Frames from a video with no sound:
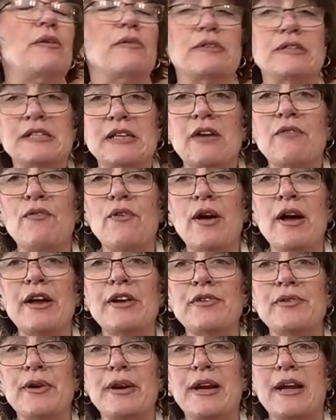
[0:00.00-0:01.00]
several
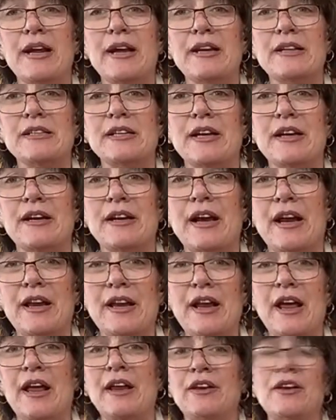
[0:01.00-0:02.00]
hundred kids, and
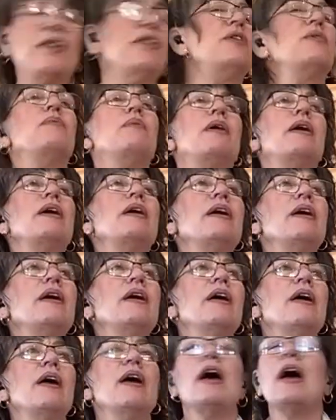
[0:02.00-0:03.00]
you know what?
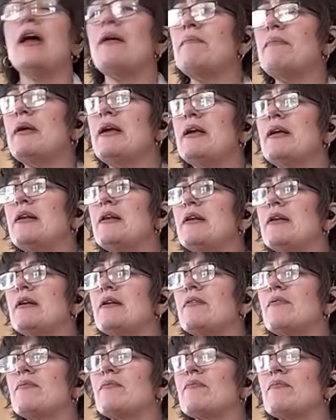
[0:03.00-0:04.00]
I mean,
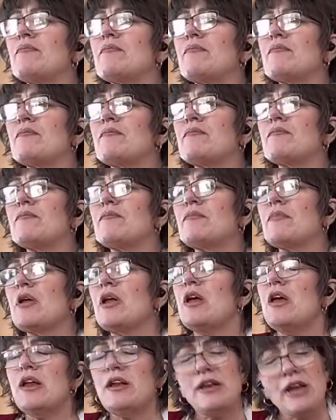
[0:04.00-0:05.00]

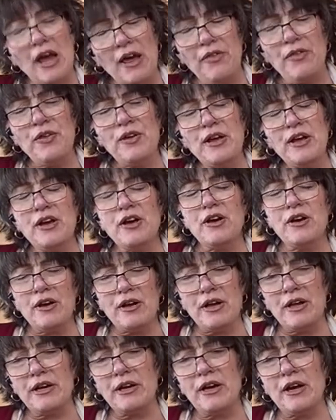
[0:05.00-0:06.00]
nothing
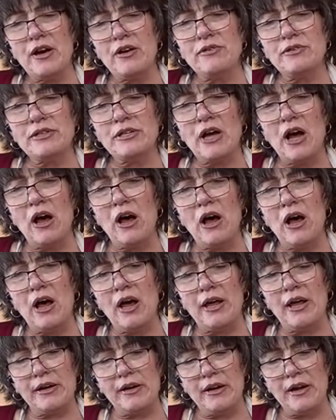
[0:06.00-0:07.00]
good goes
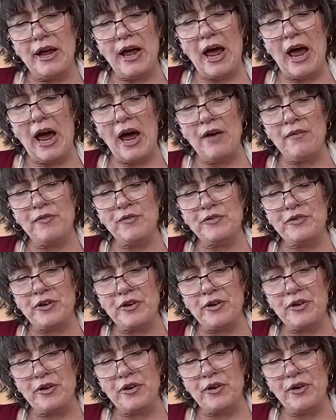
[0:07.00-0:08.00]
on
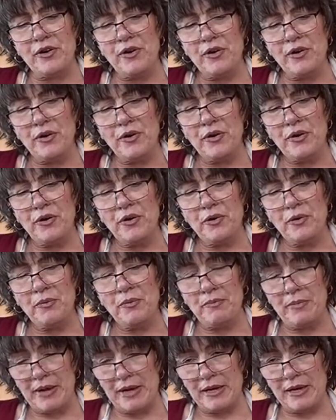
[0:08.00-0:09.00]
after
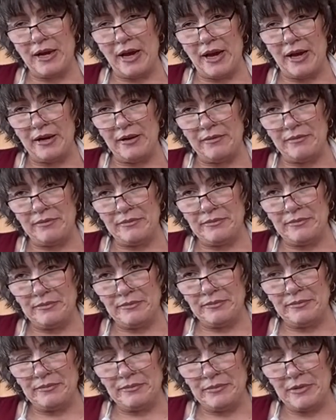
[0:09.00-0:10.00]
midnight,
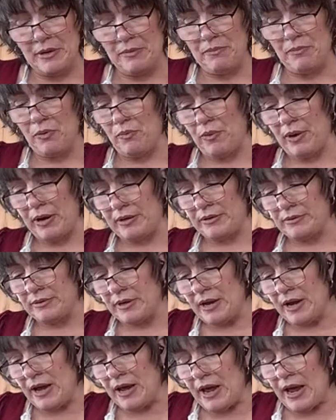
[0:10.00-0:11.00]
number one.
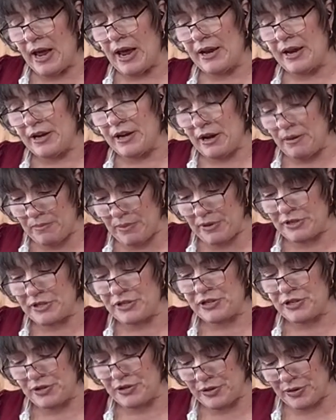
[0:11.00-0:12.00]
And number
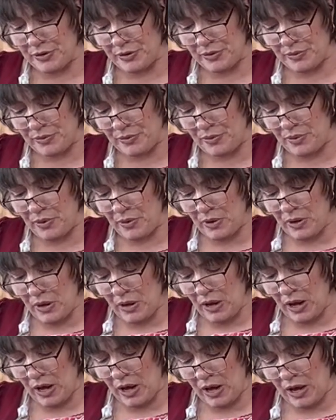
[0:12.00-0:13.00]
two,
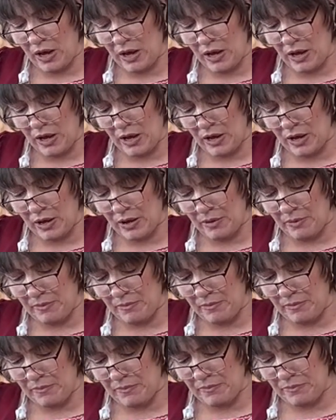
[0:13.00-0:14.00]

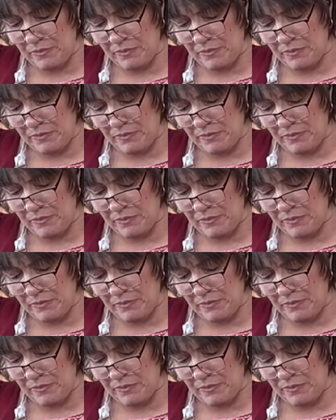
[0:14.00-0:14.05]
um,